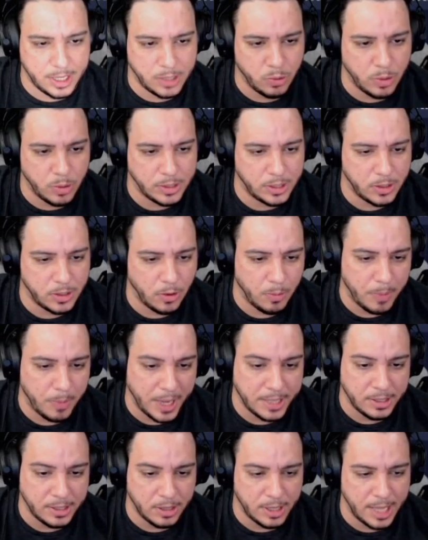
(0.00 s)
one, so
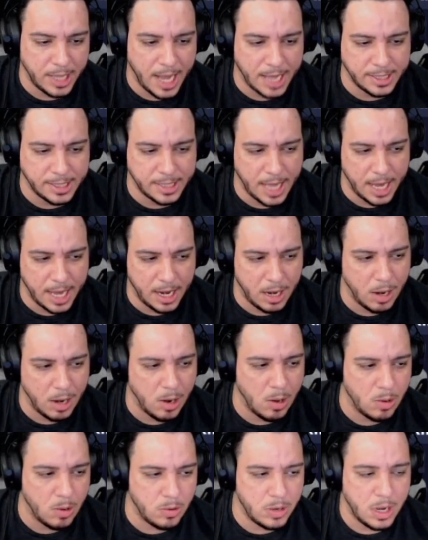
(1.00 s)
based on that stat
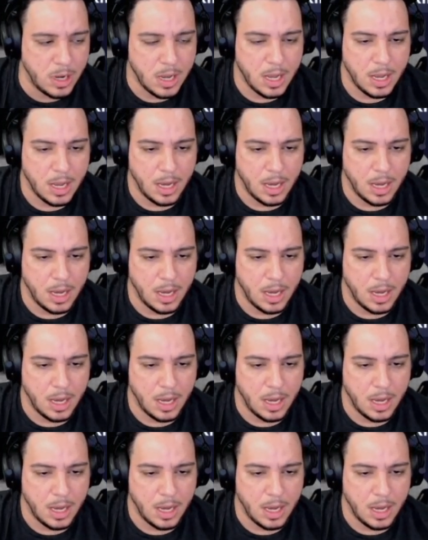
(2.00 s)
alone,